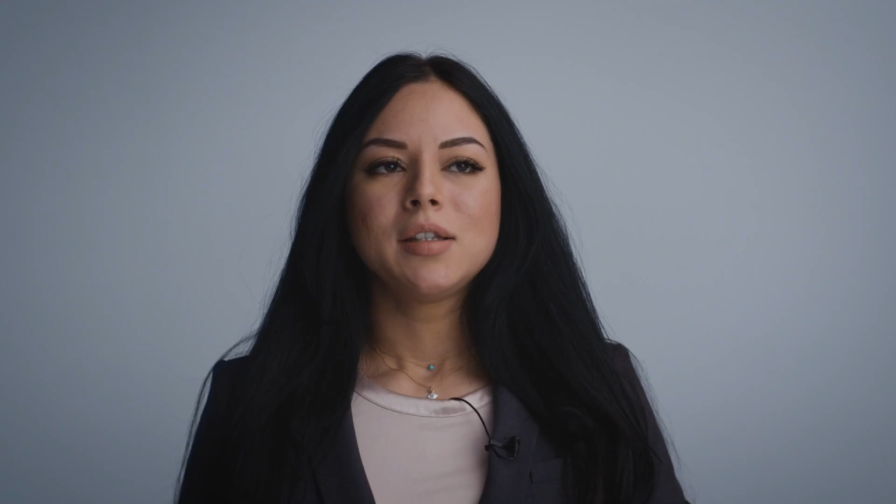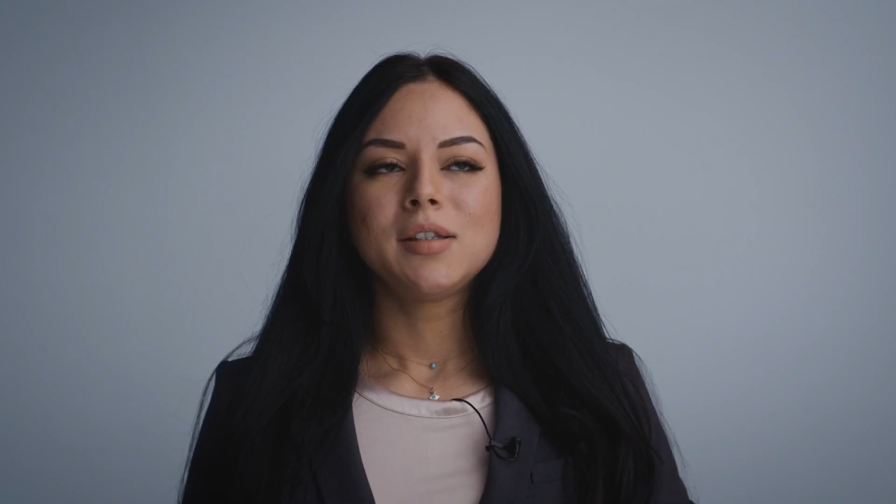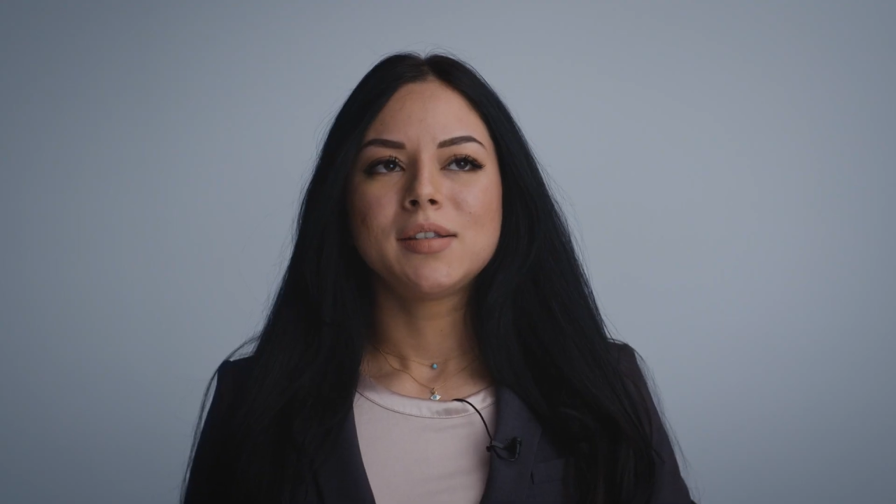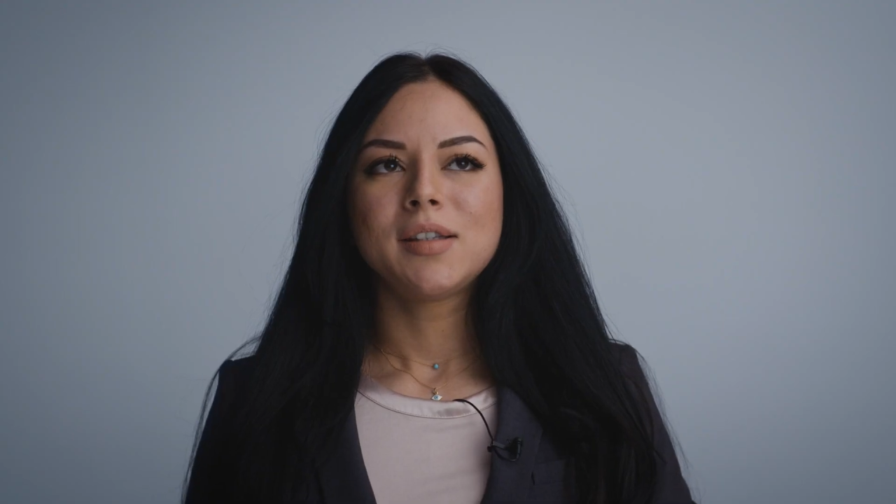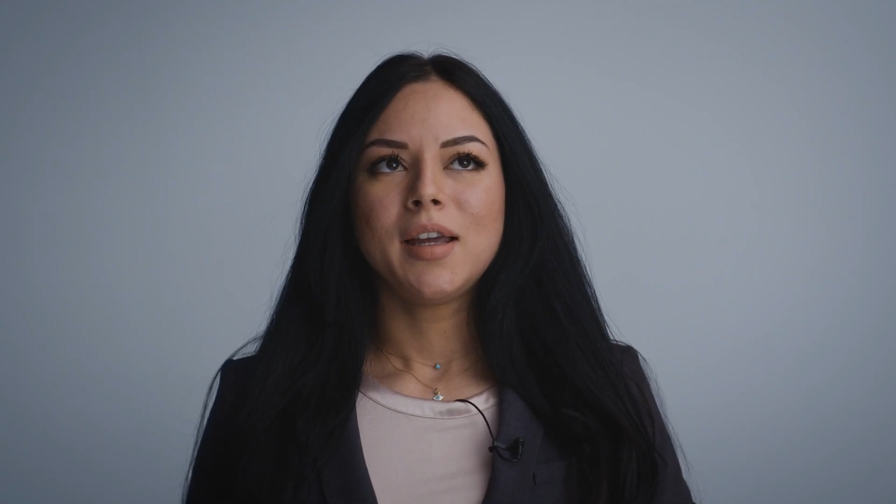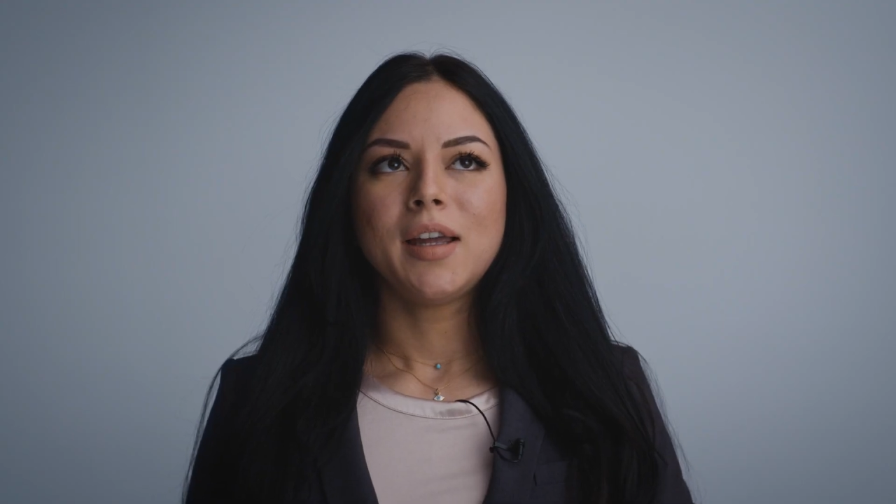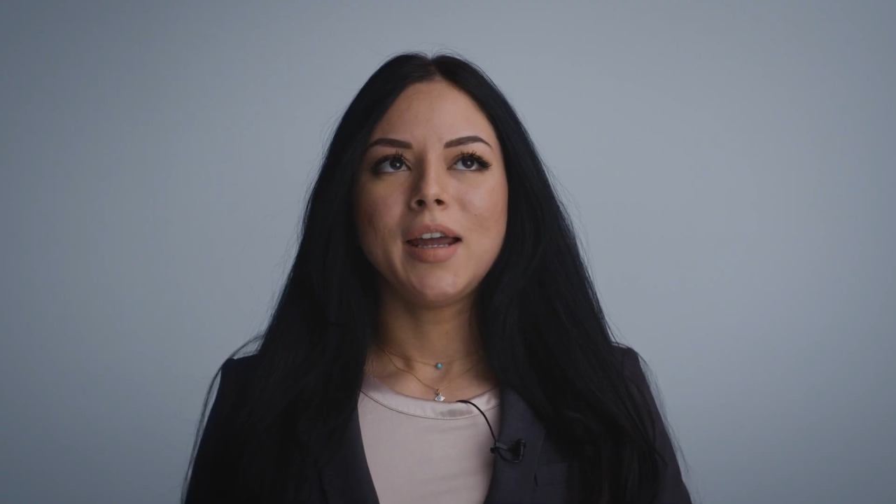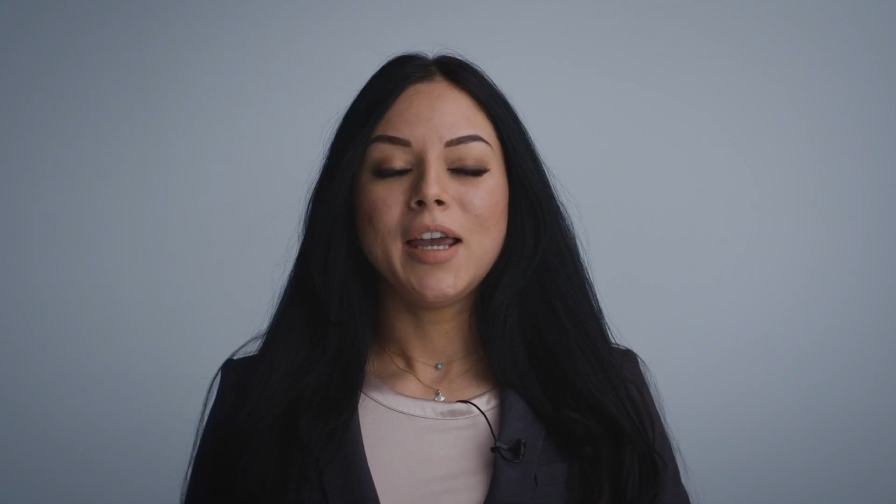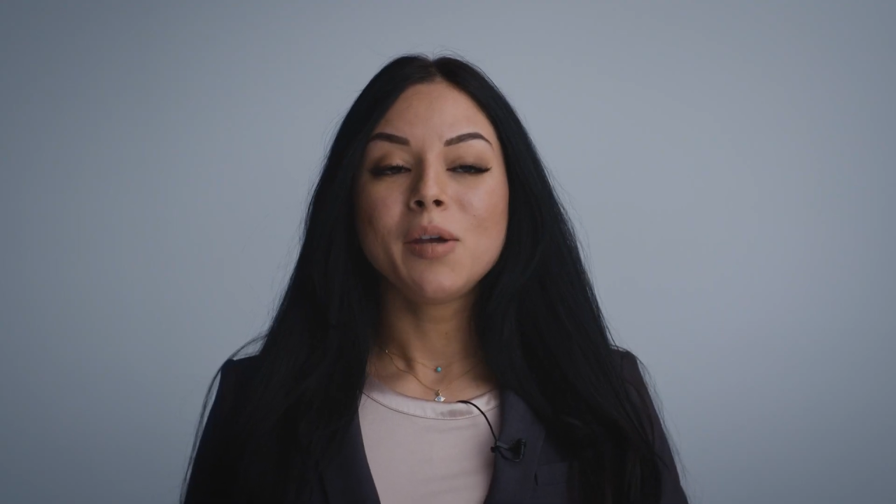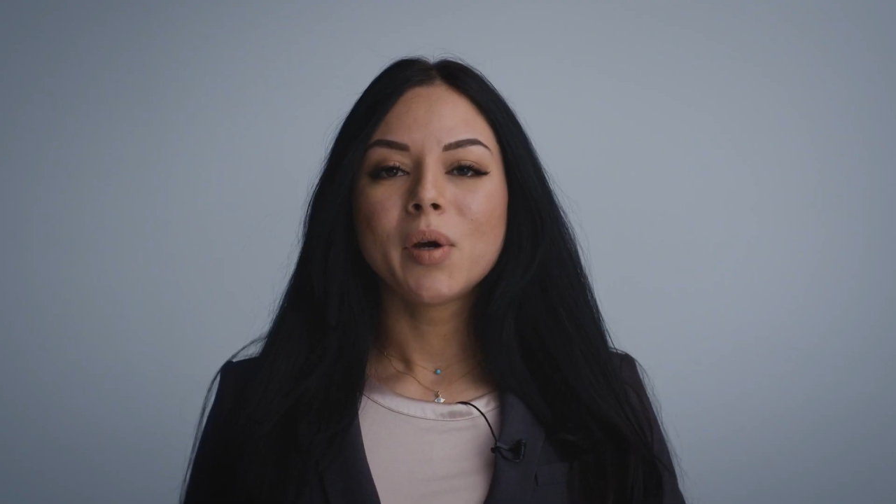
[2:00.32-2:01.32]
She said,
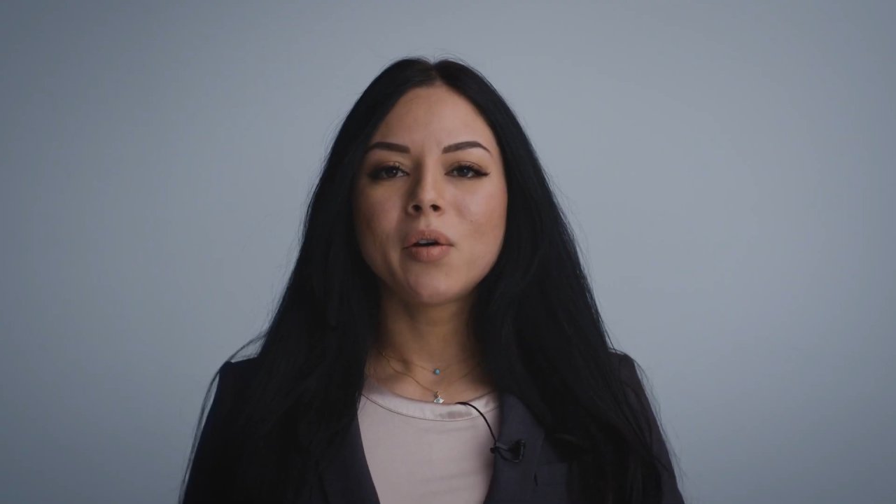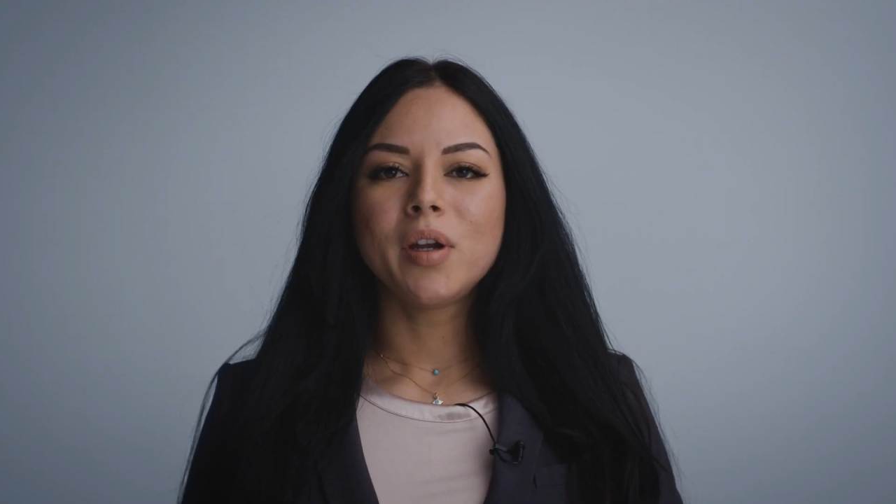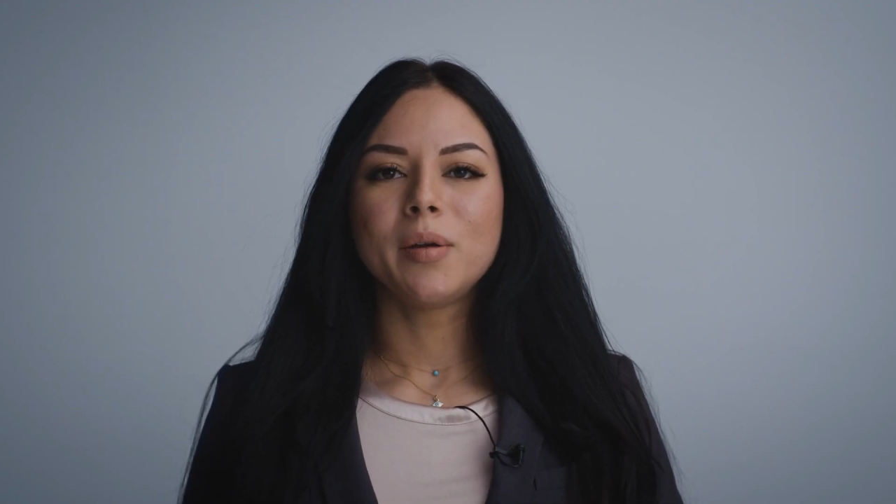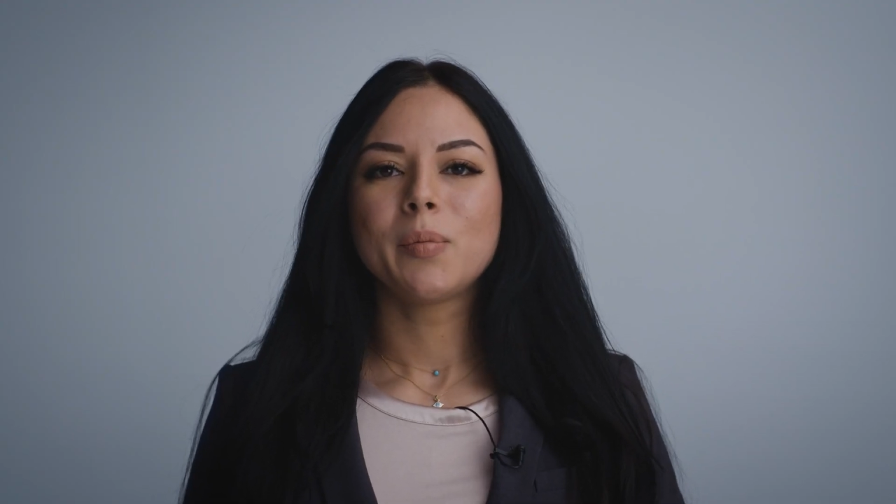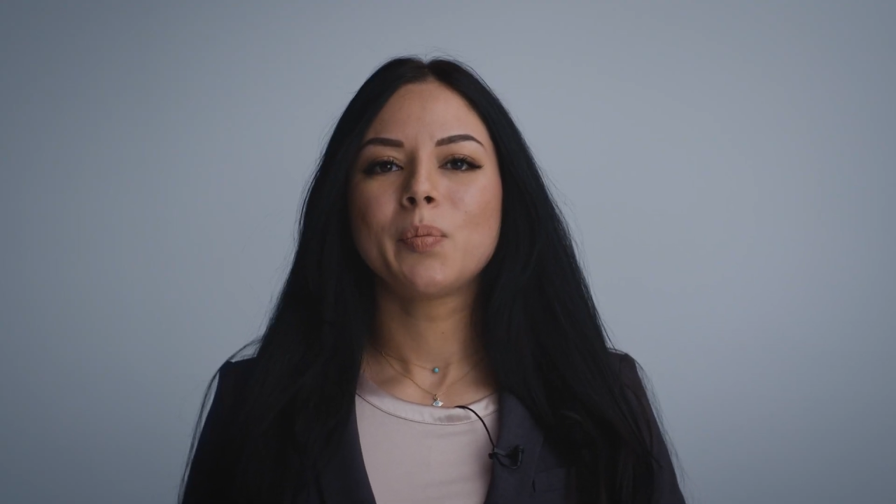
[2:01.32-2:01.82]
hey, Mary,